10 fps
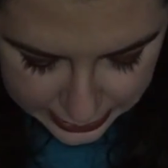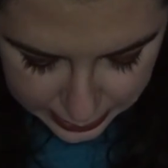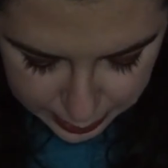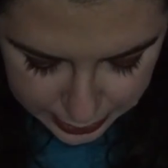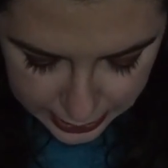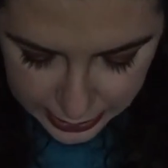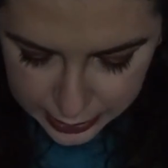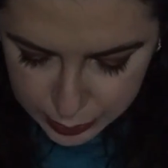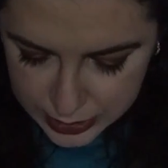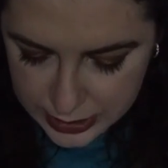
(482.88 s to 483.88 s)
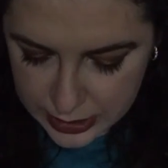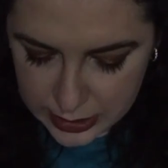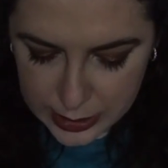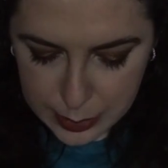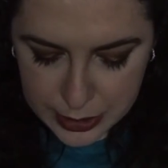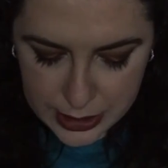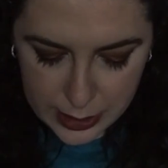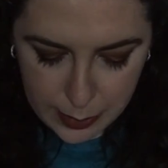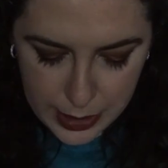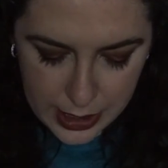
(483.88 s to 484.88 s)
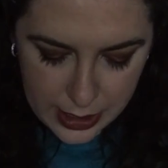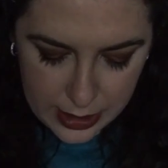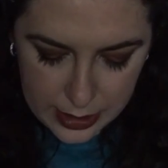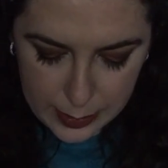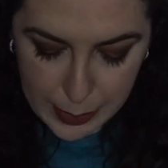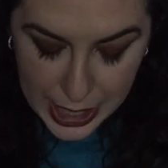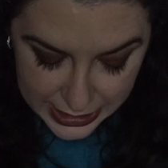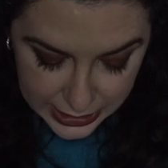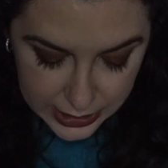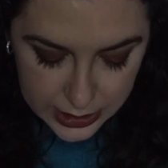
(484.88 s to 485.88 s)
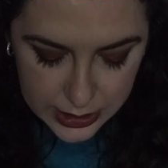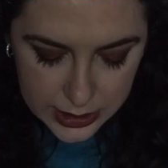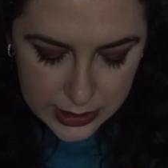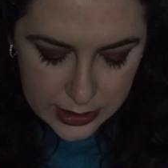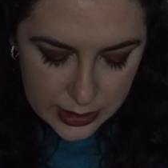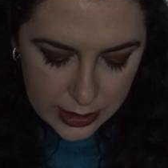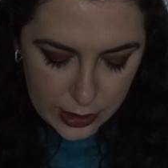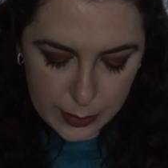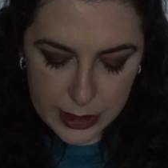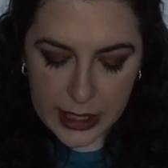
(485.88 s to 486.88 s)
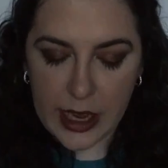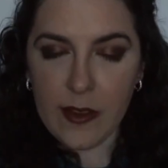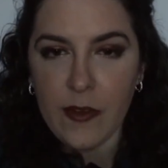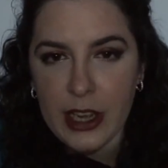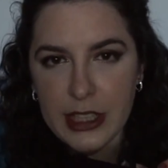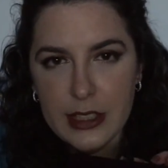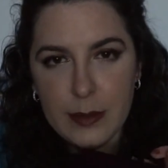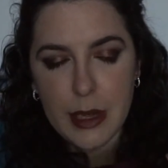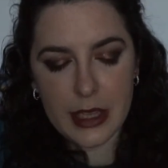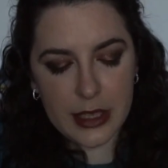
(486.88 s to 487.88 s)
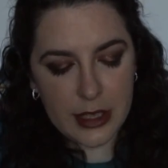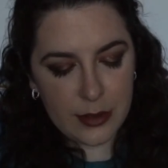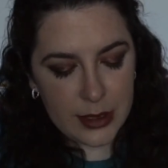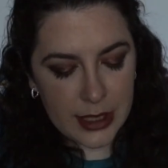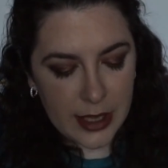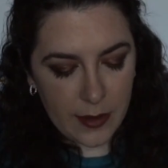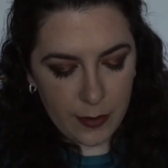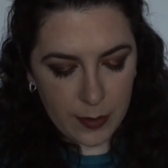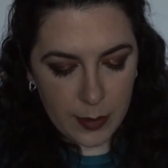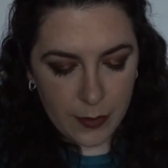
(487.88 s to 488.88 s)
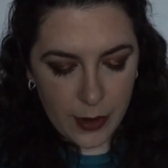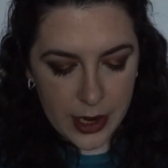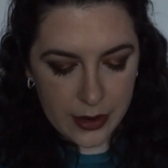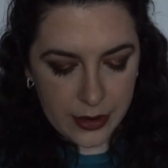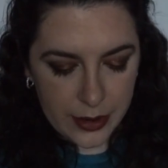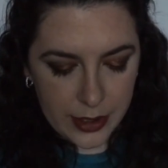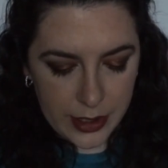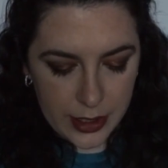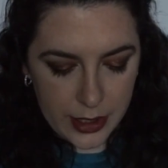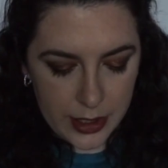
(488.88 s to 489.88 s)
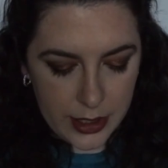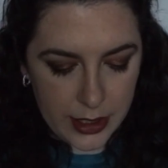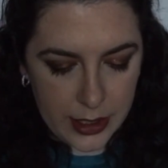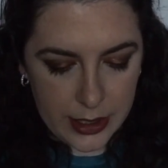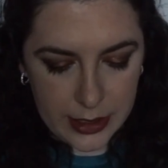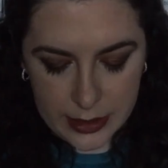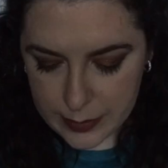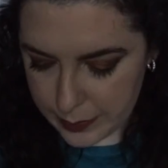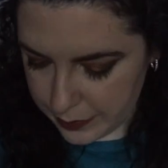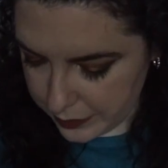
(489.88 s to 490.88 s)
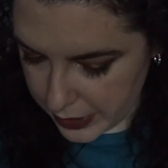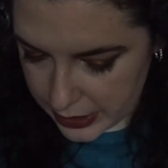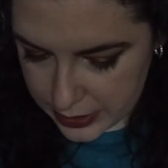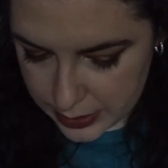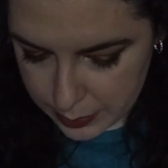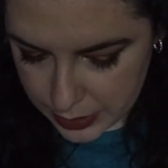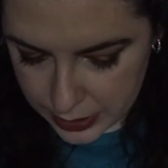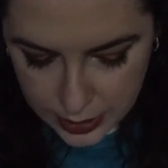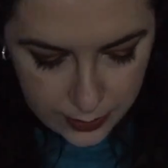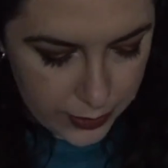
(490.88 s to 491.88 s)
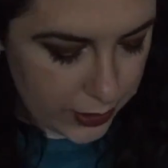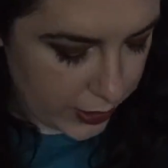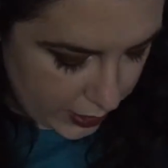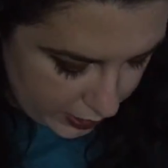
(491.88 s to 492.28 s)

lipstick, it was in a lipstick palette. It's the Urban Decay Vice palette. This was a gift from a friend. I need something to cover